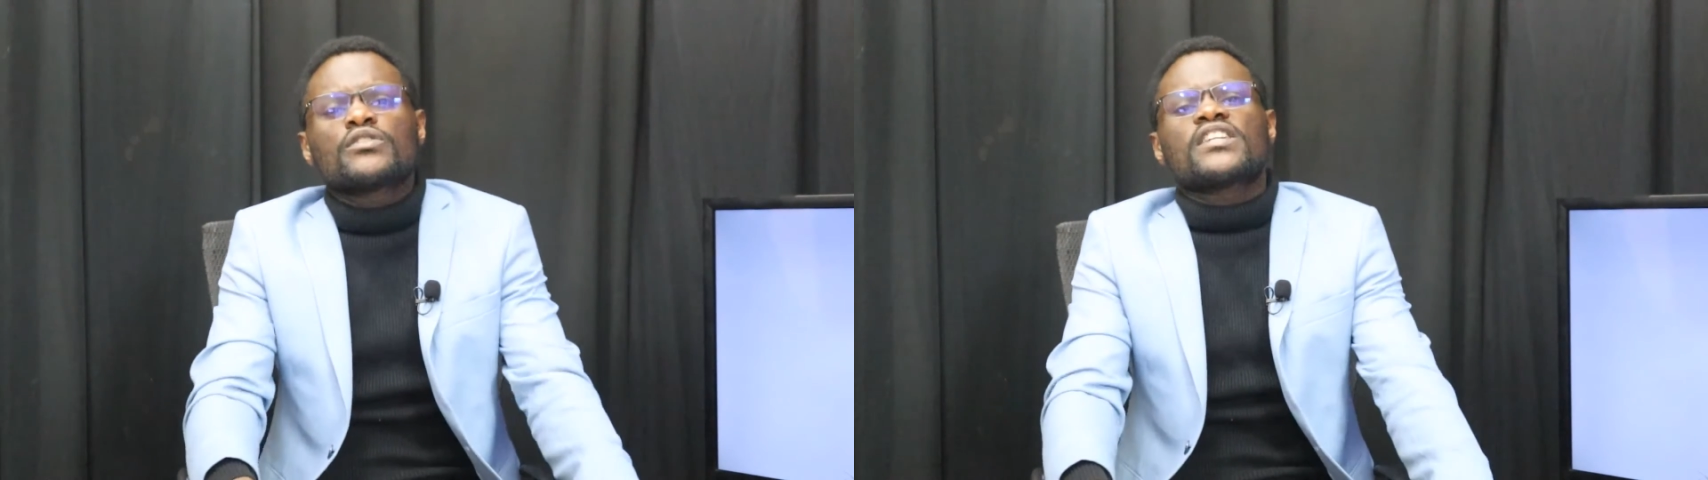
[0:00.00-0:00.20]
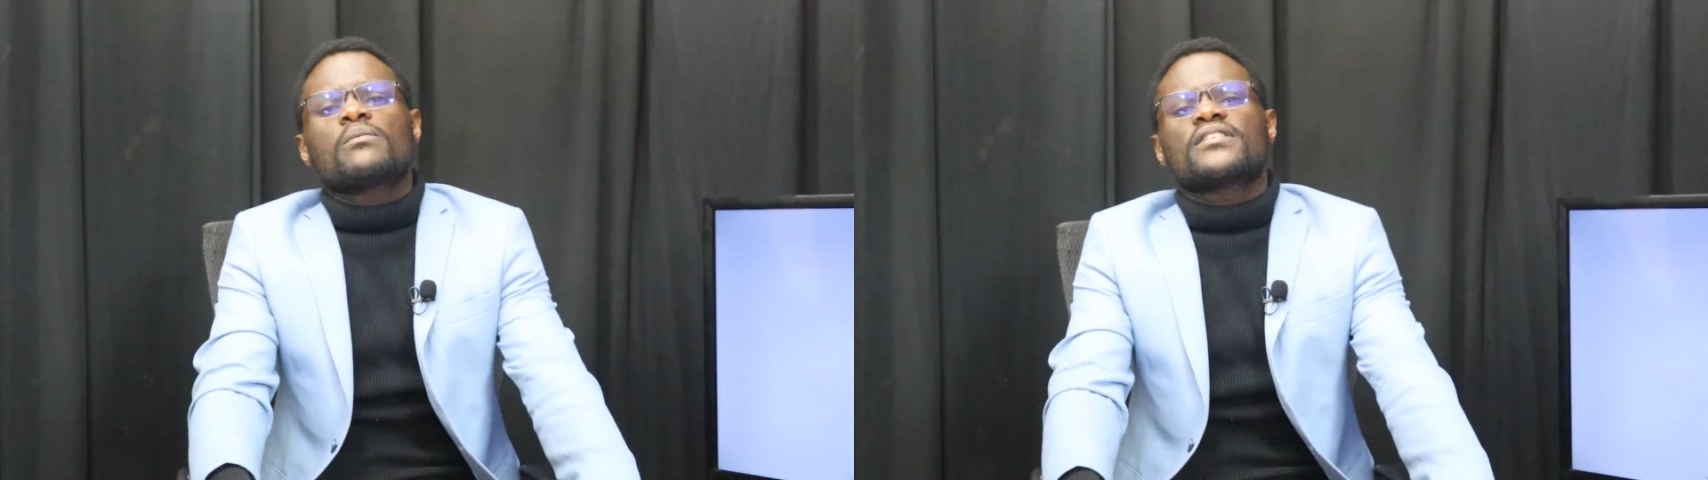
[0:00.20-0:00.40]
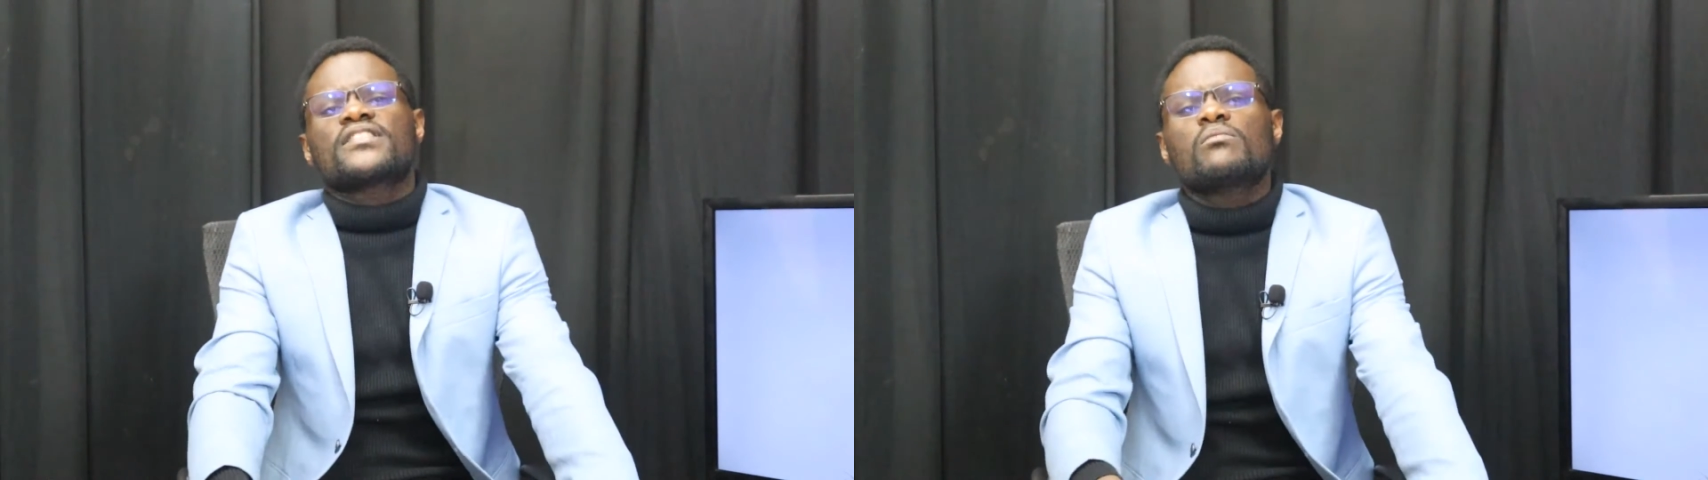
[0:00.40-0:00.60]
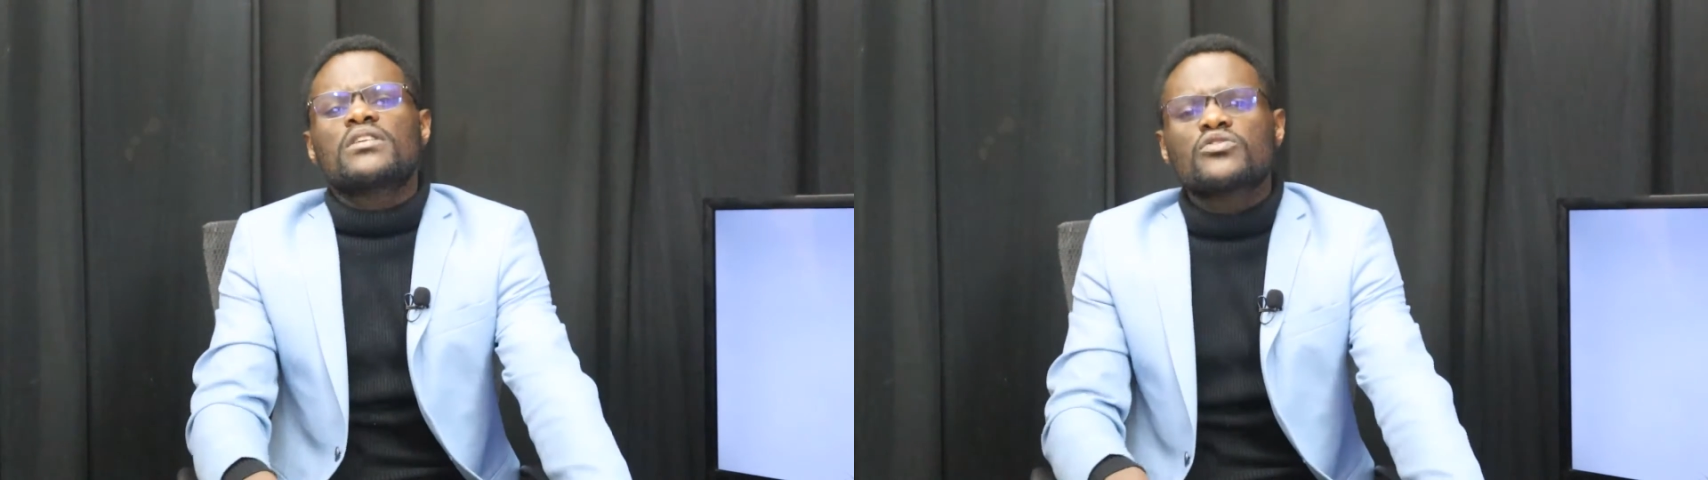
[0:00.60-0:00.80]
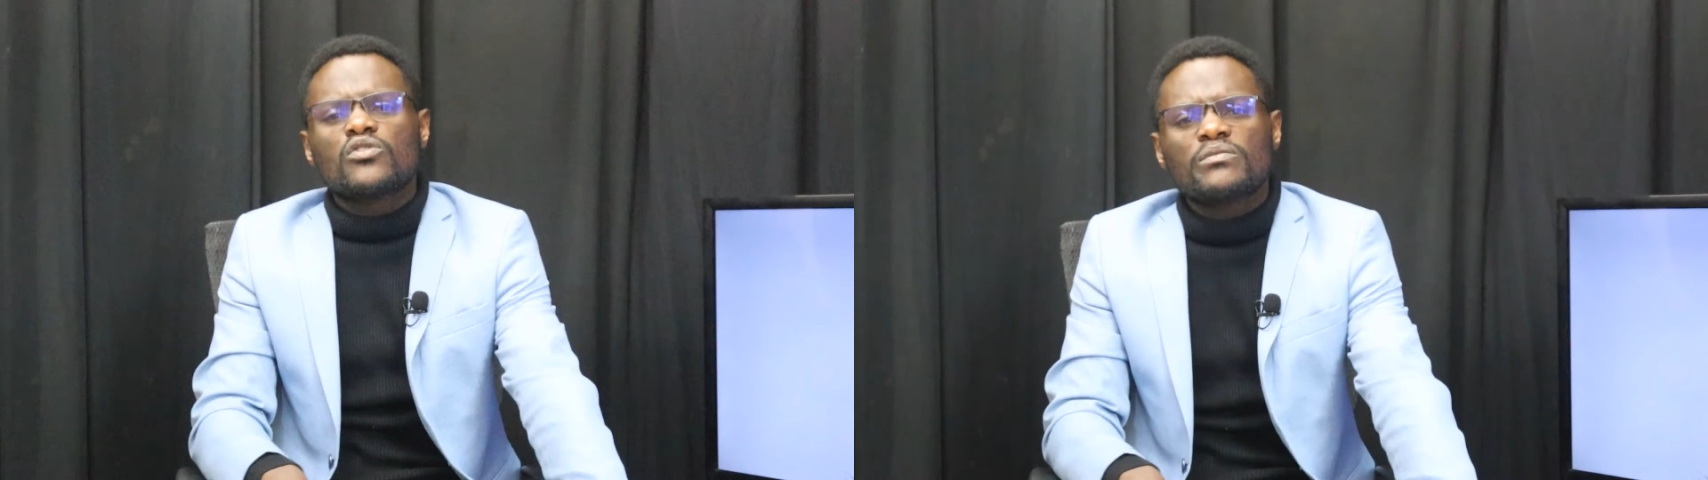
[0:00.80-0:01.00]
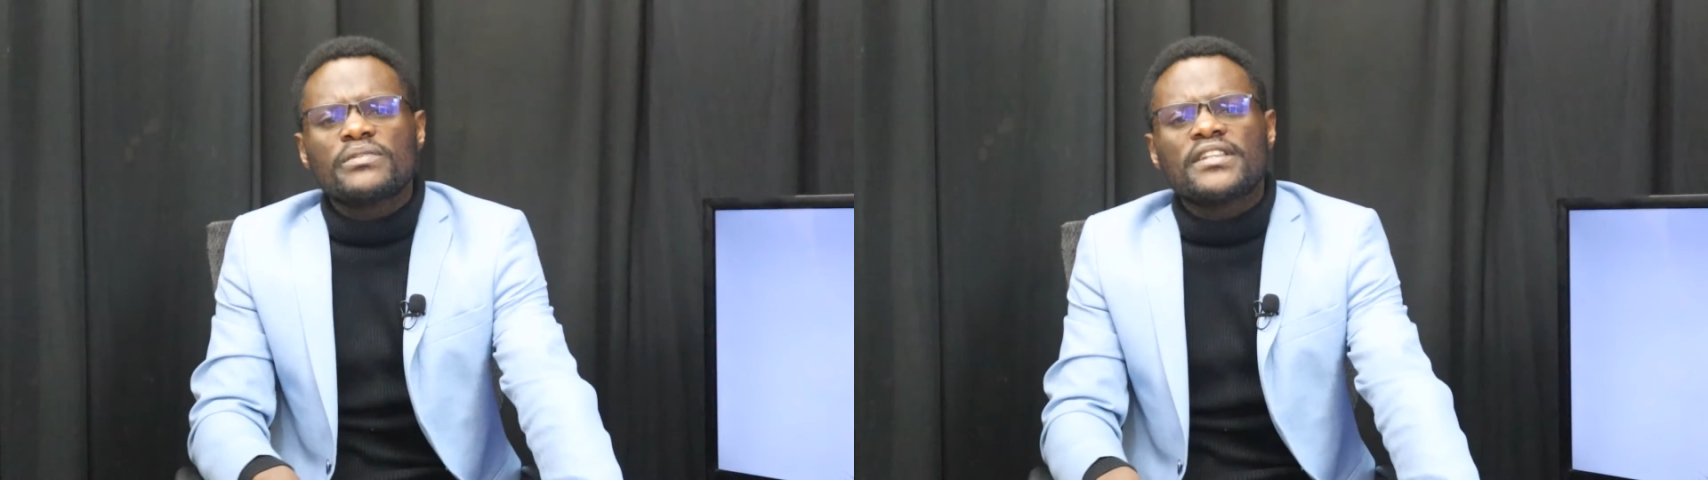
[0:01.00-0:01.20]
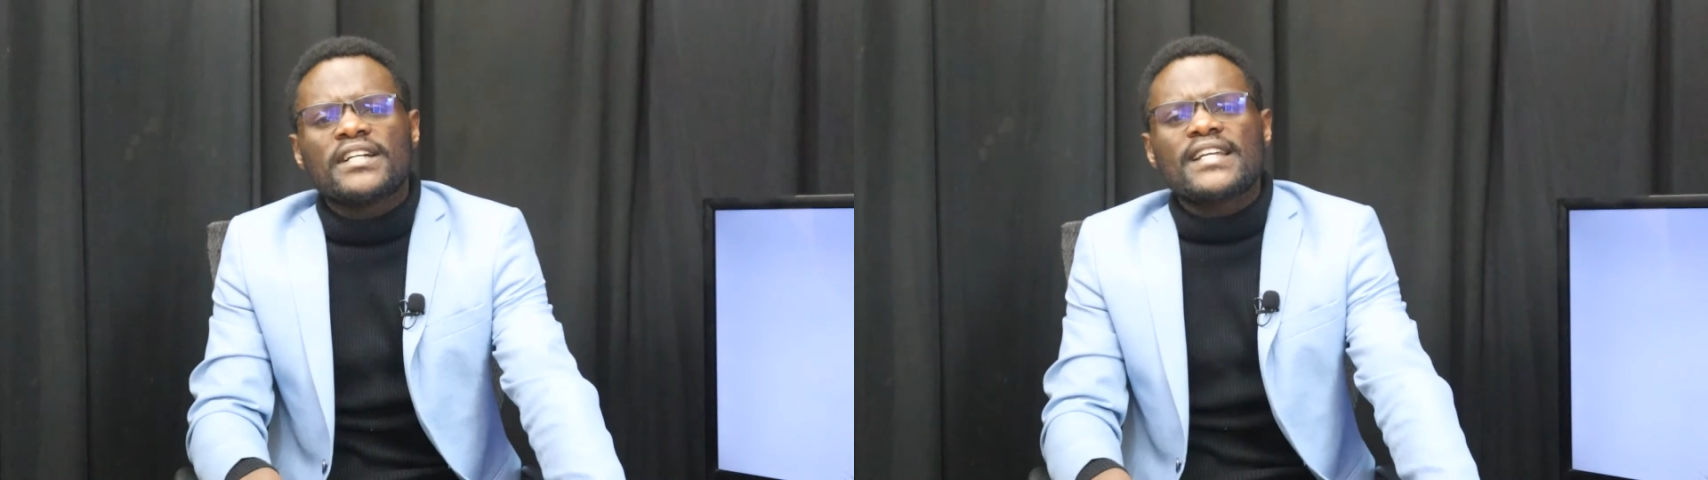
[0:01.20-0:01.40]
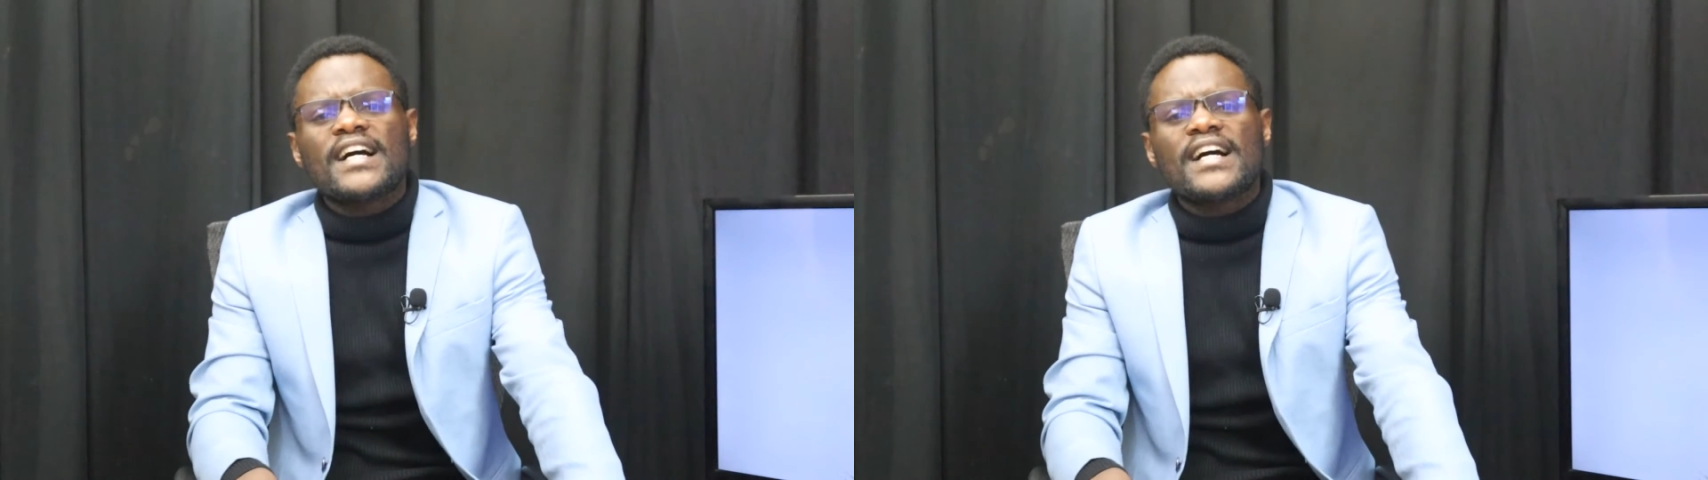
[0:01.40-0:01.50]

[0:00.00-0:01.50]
with someone told me that